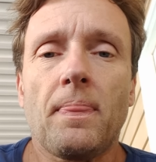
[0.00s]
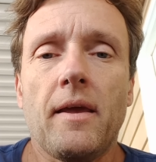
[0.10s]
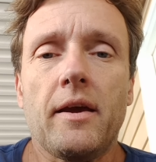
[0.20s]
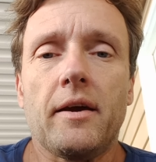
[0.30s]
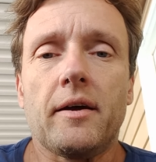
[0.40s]

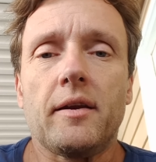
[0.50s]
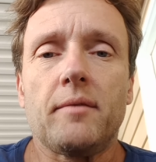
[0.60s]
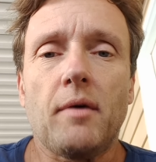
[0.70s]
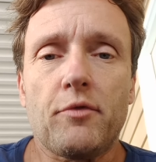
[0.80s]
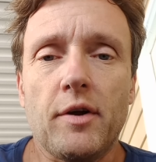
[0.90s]
and
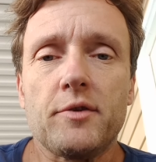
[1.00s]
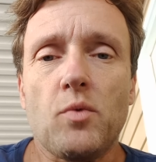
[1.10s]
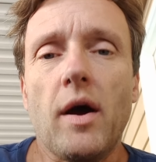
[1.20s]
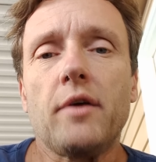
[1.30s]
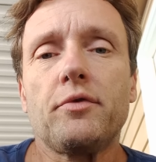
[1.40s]
my friend's
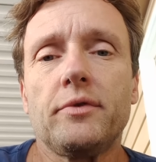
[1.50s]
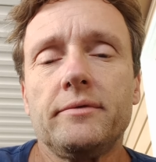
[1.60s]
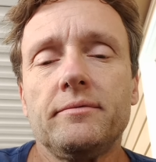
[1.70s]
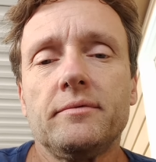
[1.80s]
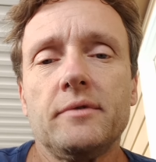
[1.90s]
wife
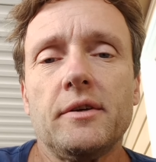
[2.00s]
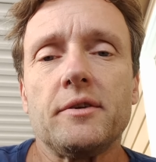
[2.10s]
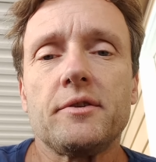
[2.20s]
is